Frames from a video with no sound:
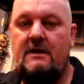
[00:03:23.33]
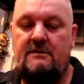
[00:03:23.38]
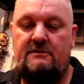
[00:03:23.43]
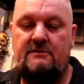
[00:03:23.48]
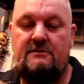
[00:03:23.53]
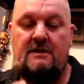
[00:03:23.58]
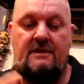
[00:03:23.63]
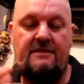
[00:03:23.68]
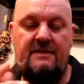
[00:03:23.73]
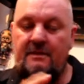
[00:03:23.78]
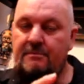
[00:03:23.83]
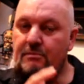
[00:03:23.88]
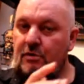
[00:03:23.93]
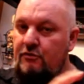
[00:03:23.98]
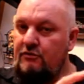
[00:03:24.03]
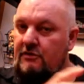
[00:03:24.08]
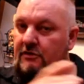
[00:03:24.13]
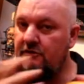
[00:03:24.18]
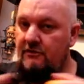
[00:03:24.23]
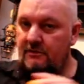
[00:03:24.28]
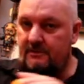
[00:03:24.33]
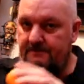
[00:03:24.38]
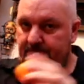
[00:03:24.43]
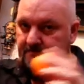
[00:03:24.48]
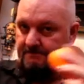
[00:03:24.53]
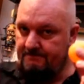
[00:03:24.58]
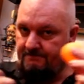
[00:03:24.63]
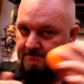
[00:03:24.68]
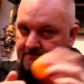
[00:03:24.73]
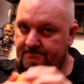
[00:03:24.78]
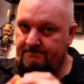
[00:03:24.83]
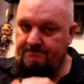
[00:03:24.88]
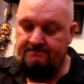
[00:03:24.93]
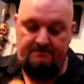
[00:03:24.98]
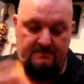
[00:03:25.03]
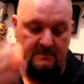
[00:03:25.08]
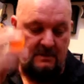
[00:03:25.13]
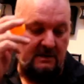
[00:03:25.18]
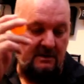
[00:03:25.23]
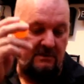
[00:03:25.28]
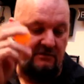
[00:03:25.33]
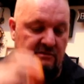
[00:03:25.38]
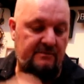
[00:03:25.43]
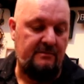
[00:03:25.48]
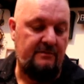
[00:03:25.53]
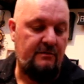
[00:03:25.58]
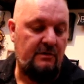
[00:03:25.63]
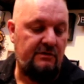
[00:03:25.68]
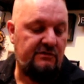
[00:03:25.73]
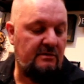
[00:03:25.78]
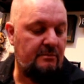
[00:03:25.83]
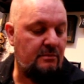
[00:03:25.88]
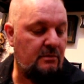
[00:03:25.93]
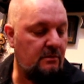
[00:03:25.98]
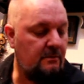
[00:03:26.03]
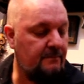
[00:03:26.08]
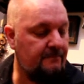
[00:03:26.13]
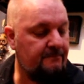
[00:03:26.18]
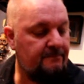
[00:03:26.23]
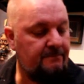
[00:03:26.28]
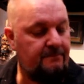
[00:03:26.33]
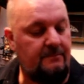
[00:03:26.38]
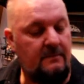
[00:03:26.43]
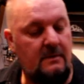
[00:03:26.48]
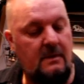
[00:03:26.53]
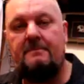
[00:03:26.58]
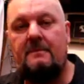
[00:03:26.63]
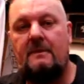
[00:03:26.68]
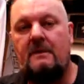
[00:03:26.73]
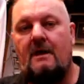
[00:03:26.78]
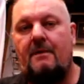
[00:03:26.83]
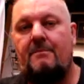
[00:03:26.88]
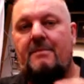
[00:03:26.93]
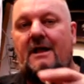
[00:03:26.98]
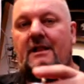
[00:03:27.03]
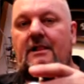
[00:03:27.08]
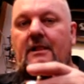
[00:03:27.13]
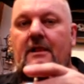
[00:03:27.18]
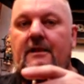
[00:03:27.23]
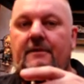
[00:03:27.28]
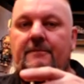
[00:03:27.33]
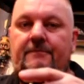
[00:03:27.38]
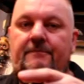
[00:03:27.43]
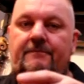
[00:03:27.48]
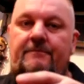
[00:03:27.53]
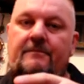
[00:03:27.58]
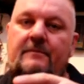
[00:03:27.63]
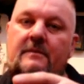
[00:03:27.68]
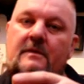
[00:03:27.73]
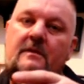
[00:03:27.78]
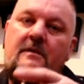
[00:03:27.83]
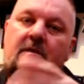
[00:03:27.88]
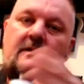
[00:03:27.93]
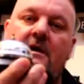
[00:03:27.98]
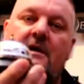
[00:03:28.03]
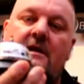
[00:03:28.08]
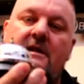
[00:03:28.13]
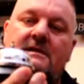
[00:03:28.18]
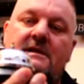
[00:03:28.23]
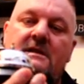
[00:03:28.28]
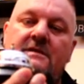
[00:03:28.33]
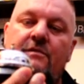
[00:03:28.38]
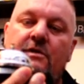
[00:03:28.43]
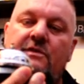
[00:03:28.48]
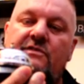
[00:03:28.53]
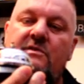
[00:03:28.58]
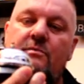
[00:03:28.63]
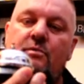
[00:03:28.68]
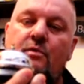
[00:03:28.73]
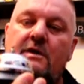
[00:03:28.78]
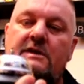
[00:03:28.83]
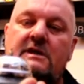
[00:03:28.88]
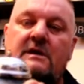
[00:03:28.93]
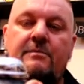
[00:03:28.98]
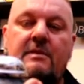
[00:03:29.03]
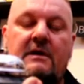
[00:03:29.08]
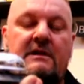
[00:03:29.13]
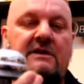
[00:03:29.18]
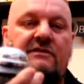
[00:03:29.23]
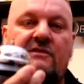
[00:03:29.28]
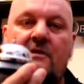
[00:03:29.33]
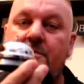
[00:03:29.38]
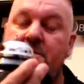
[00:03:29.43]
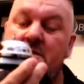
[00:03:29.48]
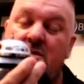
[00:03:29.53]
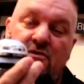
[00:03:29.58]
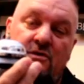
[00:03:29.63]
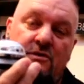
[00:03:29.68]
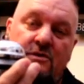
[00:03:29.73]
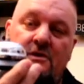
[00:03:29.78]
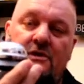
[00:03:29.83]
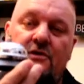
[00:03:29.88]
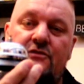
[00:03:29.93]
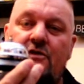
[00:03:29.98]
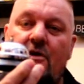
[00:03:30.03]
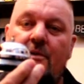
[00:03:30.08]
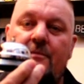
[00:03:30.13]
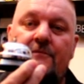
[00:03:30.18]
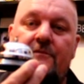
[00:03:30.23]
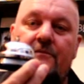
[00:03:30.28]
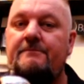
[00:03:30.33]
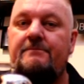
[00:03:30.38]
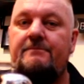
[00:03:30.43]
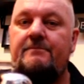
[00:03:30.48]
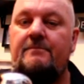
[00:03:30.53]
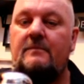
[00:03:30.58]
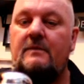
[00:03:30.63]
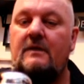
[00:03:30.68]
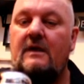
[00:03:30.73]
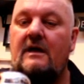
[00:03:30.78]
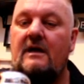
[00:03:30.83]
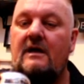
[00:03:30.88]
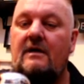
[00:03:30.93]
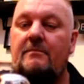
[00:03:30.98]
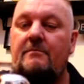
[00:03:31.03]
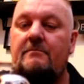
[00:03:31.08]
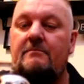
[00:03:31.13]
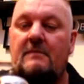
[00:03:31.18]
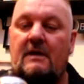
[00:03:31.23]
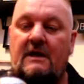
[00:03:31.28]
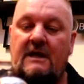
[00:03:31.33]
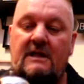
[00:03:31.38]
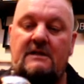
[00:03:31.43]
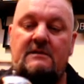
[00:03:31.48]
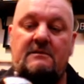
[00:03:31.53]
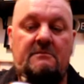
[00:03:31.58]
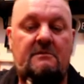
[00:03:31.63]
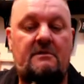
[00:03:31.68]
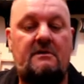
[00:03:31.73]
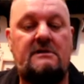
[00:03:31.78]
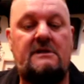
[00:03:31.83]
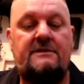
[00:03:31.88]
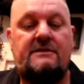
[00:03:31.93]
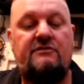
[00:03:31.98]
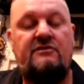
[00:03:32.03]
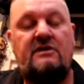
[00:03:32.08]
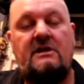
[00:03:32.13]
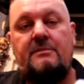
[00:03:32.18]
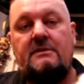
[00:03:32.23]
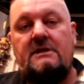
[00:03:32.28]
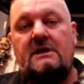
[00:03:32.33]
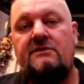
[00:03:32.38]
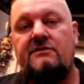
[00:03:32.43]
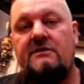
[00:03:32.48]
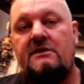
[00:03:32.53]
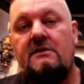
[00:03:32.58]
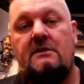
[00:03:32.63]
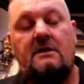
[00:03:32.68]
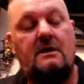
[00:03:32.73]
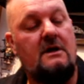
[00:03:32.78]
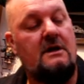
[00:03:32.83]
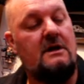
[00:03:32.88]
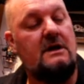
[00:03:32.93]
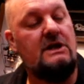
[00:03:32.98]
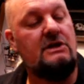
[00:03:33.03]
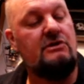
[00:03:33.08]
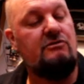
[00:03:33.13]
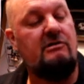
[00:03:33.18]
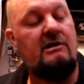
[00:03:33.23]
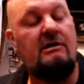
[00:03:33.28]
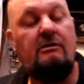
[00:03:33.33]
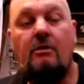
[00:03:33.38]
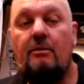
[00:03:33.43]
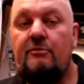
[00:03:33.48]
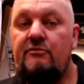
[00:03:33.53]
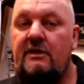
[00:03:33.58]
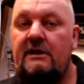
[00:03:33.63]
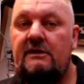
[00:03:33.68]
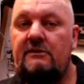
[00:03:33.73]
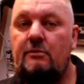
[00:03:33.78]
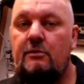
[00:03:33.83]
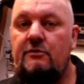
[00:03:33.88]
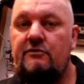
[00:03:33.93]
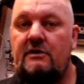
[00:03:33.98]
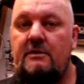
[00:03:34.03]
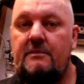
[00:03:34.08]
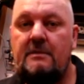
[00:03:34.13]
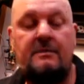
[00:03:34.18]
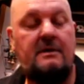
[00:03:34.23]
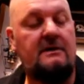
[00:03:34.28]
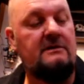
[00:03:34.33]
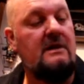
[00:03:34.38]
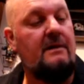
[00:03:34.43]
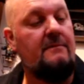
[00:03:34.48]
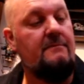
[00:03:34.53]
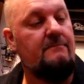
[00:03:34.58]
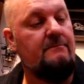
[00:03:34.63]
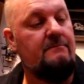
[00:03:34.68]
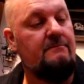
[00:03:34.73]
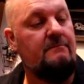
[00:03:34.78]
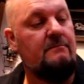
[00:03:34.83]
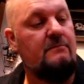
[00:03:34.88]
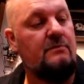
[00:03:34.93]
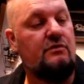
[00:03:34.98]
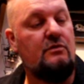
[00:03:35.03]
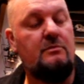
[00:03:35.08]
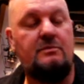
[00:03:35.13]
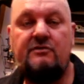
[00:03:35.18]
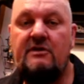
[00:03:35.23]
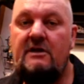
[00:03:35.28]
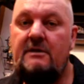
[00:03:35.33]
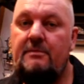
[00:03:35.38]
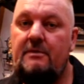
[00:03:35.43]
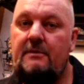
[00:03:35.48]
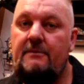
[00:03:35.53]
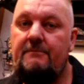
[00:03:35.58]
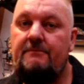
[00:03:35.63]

Did anything push it? Something very simple. A bell. Another very simple one. You can pick these up at the $2 shop. Again, another cheap and easy trigger object which can be picked up super cheap.